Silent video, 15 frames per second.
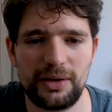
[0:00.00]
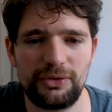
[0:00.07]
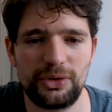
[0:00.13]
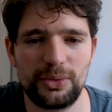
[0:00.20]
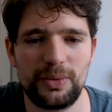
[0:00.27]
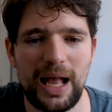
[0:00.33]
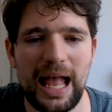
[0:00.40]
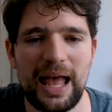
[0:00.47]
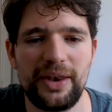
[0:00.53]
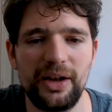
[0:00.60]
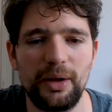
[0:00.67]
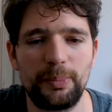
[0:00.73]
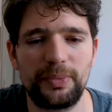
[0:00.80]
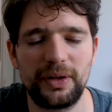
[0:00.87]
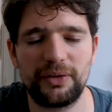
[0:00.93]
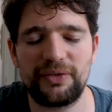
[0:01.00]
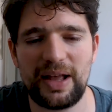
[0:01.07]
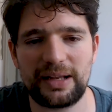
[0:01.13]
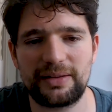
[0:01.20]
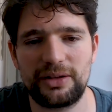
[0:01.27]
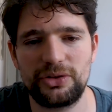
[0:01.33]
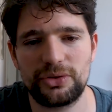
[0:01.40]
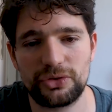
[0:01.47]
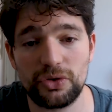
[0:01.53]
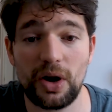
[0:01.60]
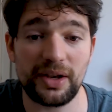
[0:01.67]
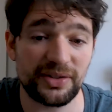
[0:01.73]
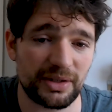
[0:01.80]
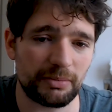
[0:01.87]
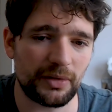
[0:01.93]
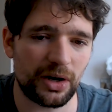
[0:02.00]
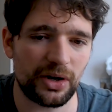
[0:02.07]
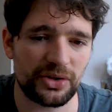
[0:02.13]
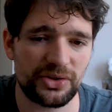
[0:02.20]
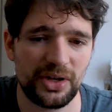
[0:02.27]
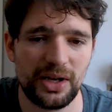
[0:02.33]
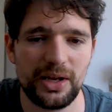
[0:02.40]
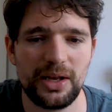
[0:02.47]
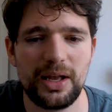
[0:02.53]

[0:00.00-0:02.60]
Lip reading: If you add up the fact that you're drawing some cards,